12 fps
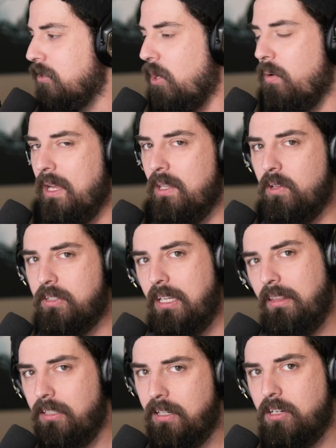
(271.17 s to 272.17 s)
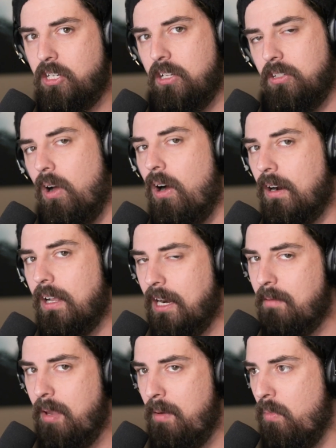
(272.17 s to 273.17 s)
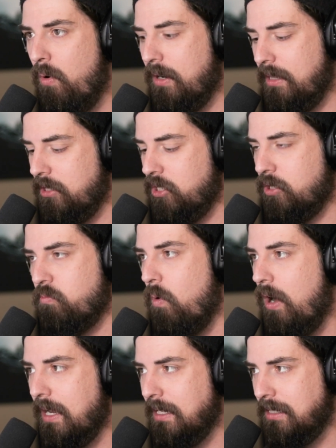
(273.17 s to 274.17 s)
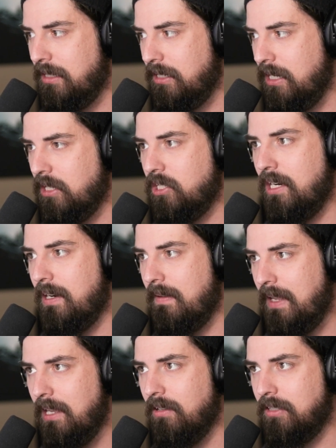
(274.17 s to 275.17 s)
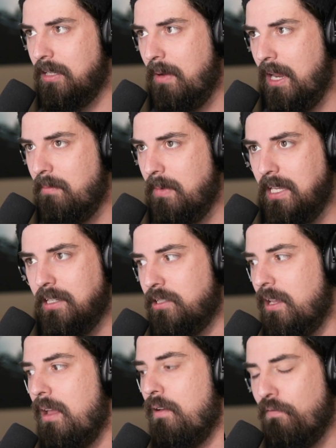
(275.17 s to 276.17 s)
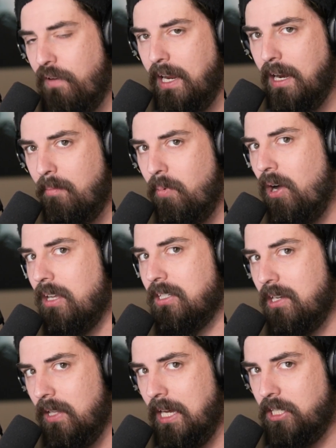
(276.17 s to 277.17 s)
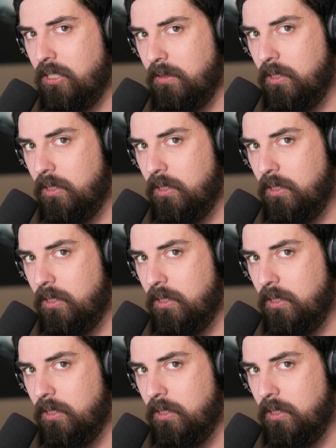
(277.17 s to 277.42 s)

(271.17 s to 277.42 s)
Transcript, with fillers: So it looks like the dungeons are going to be more than just walk into the dungeon kill some enemies, fight a boss, collect your